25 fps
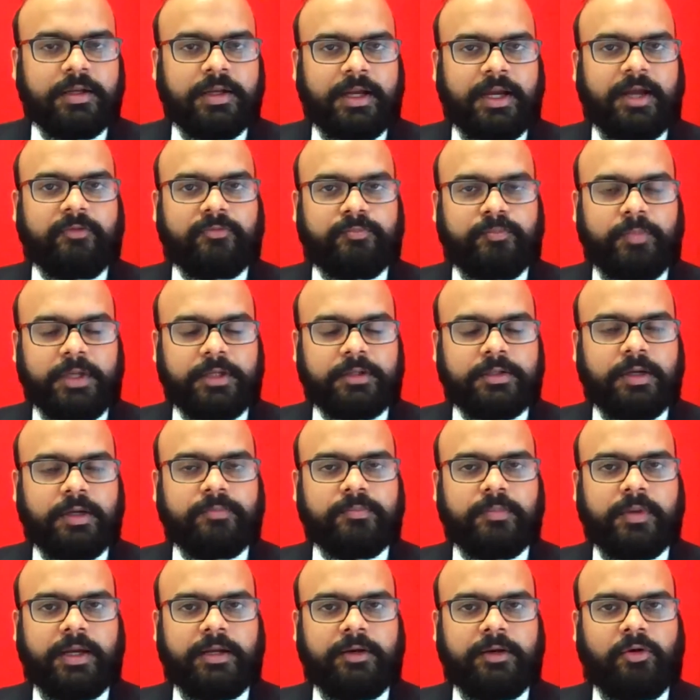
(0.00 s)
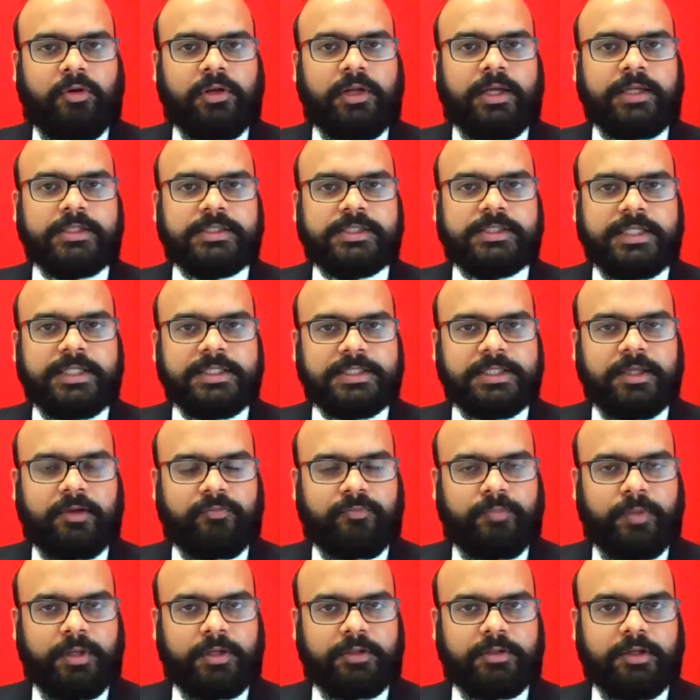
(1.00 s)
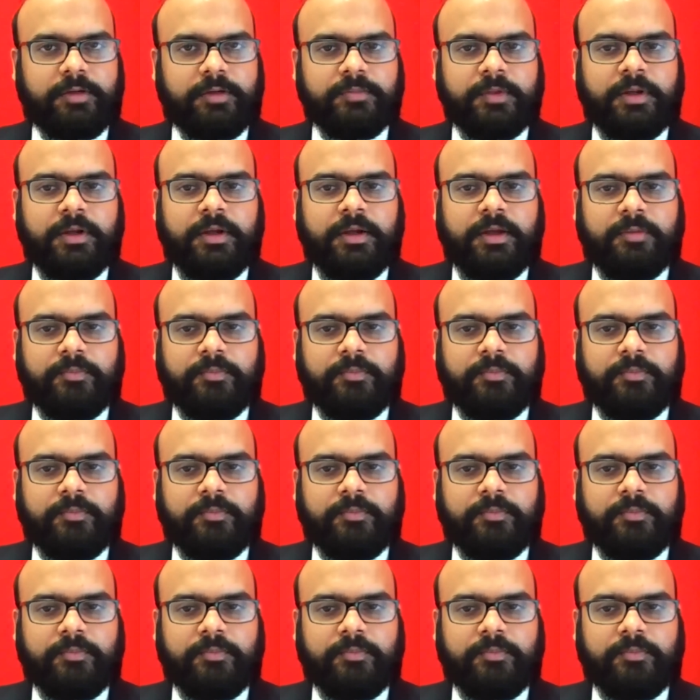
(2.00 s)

have picked up and online sales have picked up,